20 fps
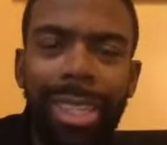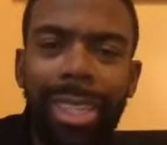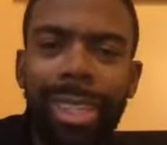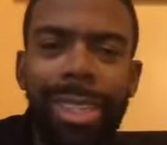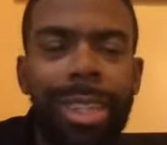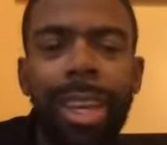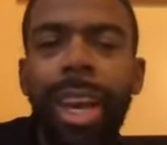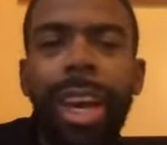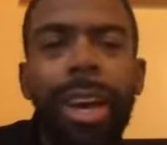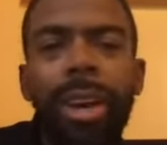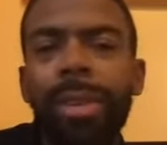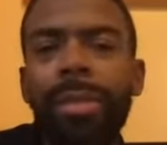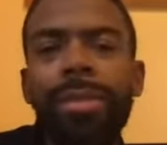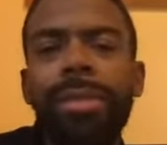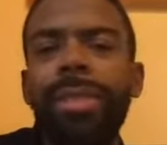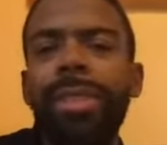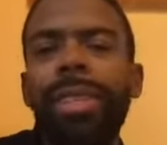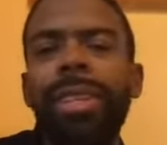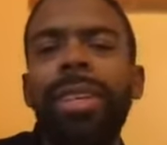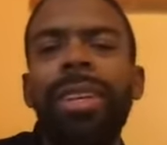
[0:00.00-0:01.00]
No,
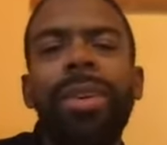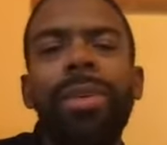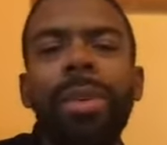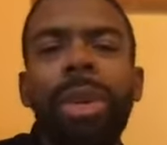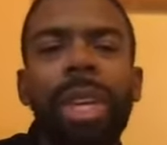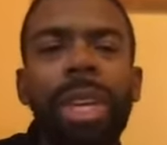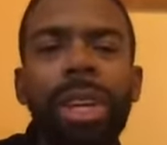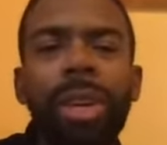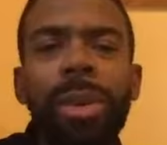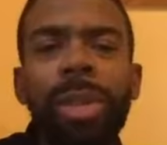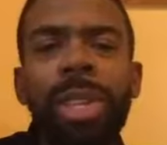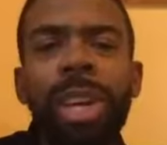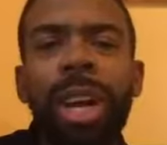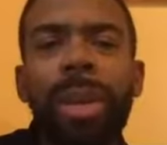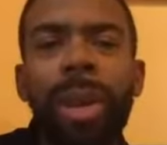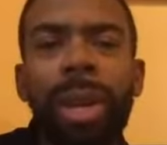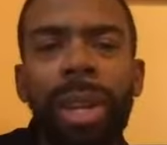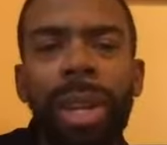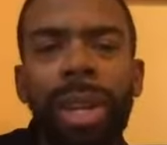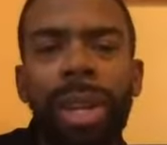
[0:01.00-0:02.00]
we ain't gonna talk
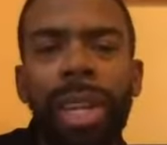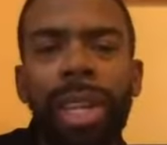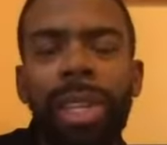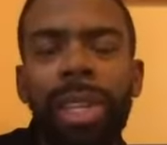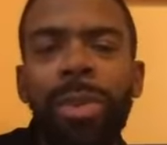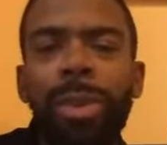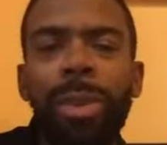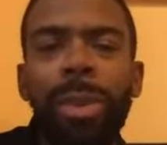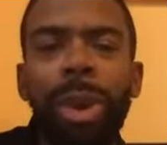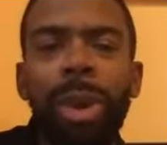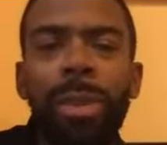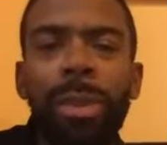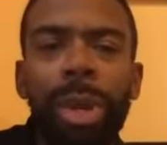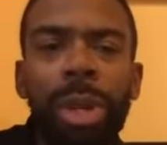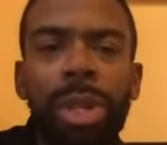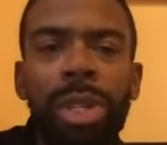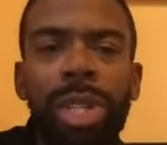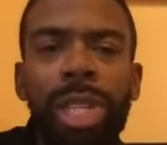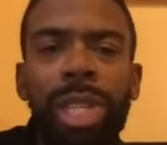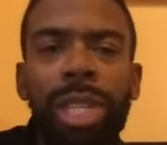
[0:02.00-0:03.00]
about none of that Super Bowl
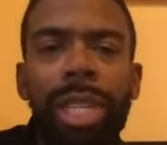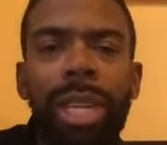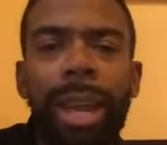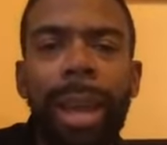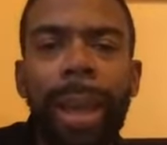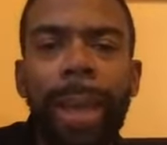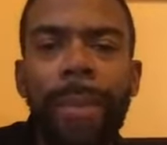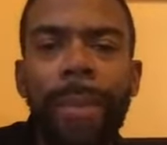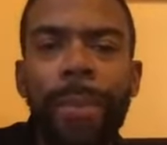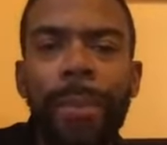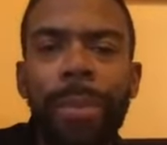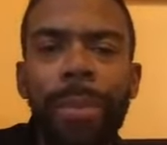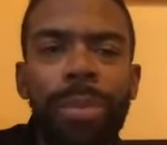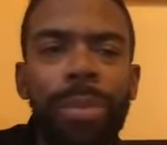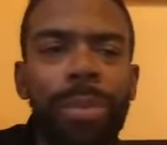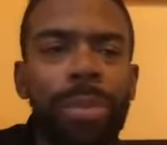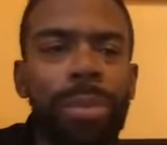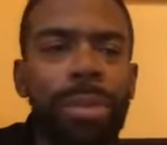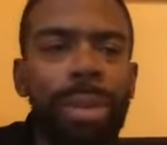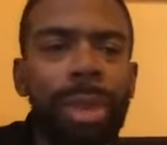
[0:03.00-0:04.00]
bullshit tonight.
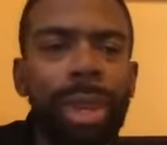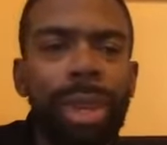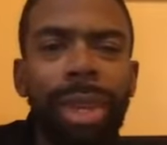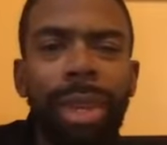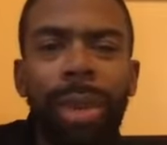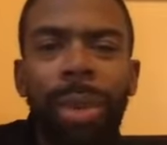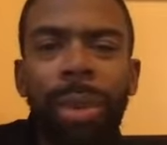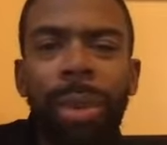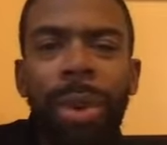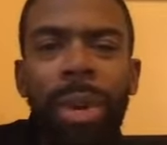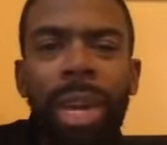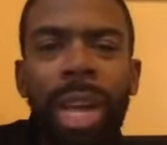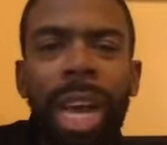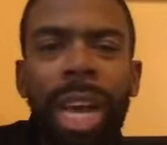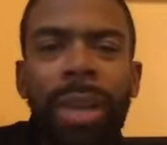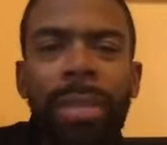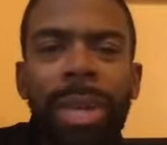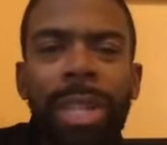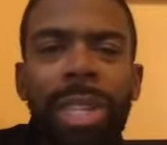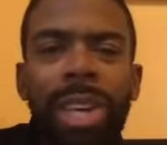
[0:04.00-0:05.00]
We're not
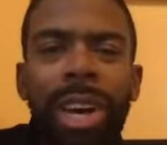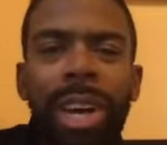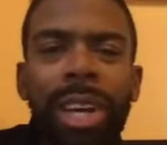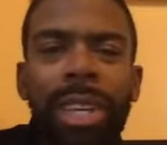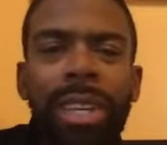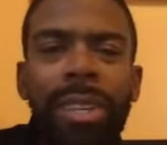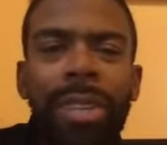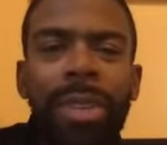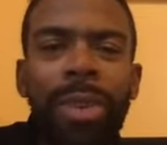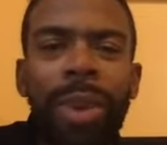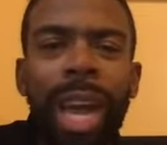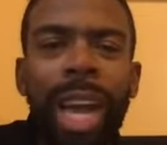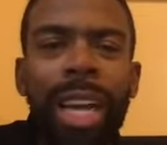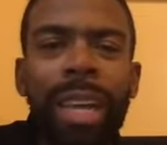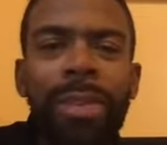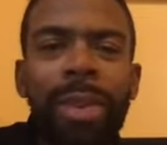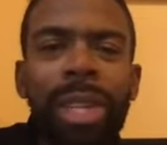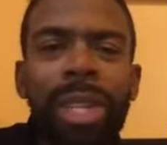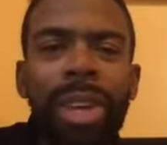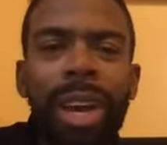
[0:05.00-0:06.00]
gonna be talk. We're not
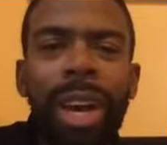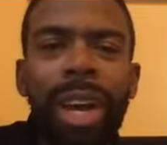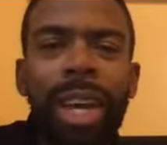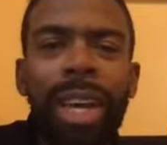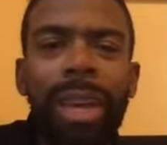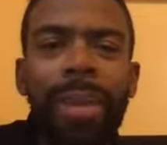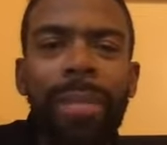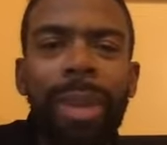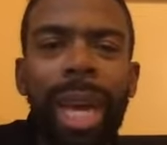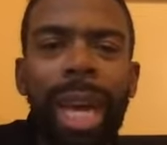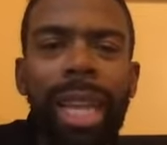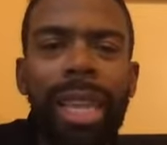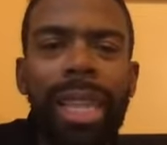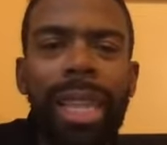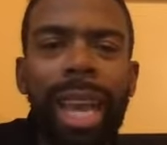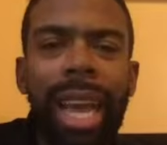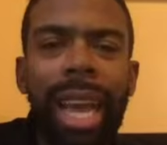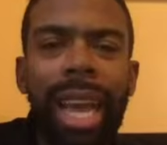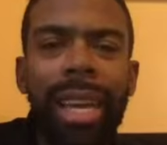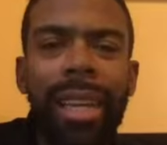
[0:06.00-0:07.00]
gonna be talking about
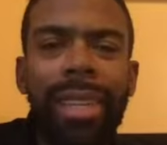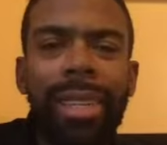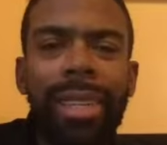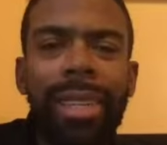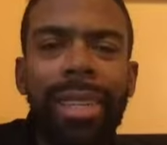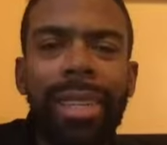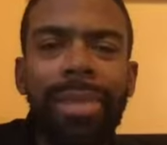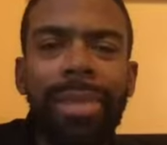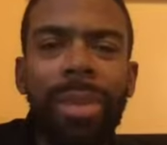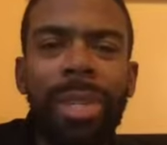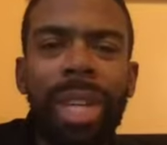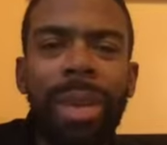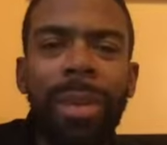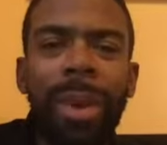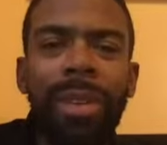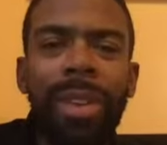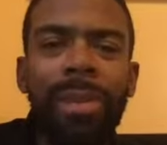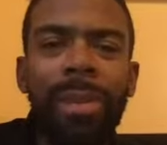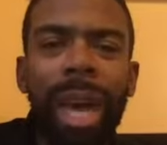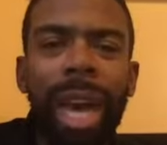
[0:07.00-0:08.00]
that. What's up,
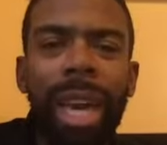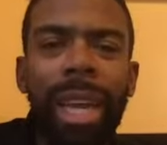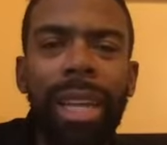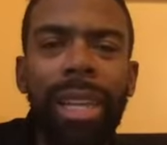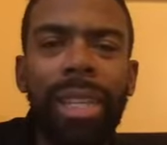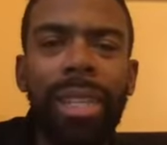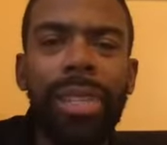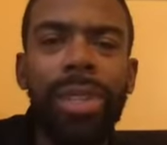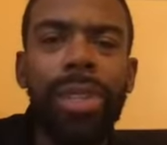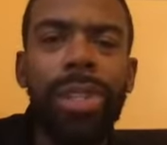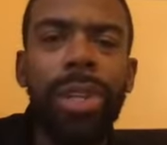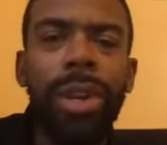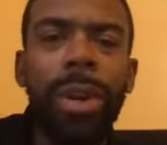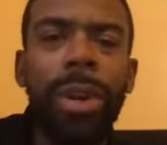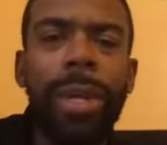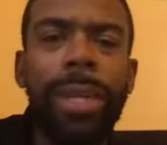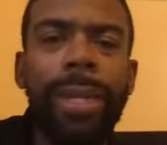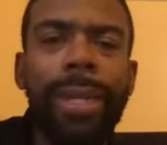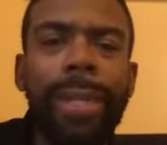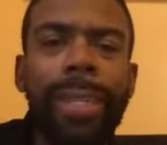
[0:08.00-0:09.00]
everybody? This is
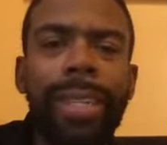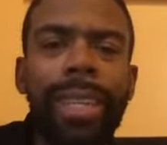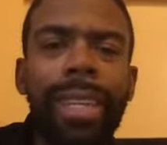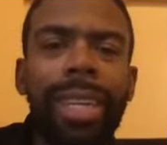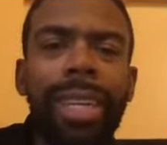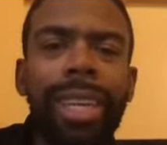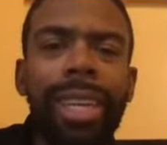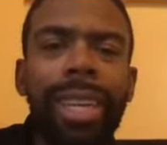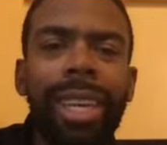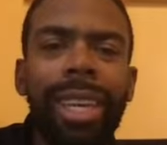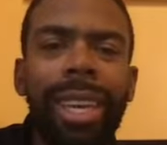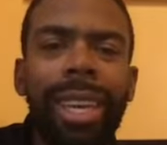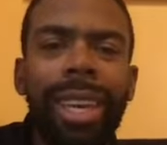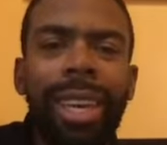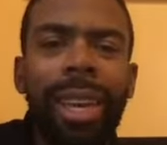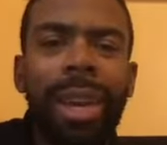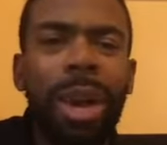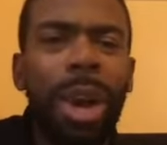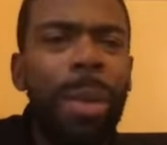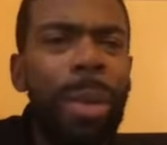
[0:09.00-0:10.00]
Curtis.
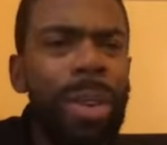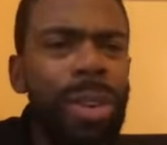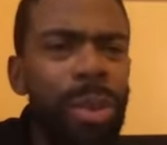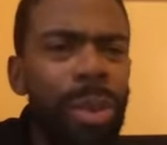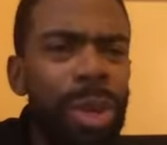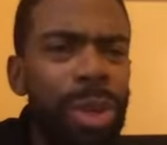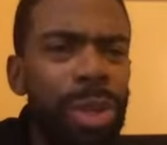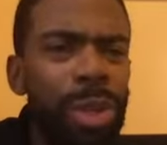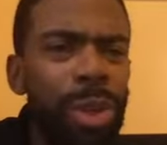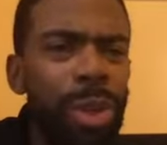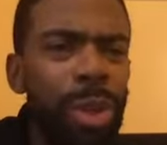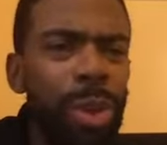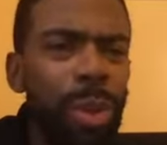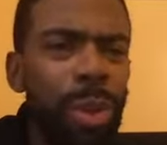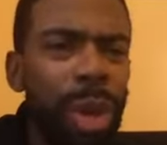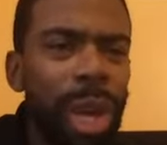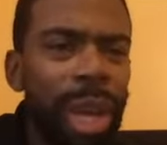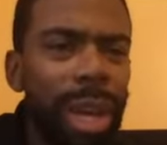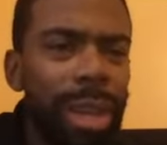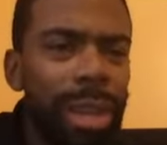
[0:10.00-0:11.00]
Hope everyone's doing
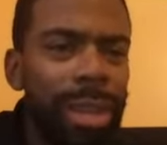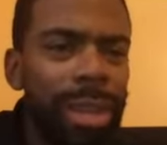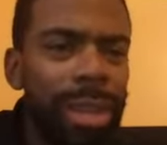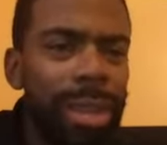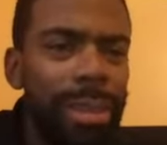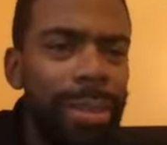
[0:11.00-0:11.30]
well.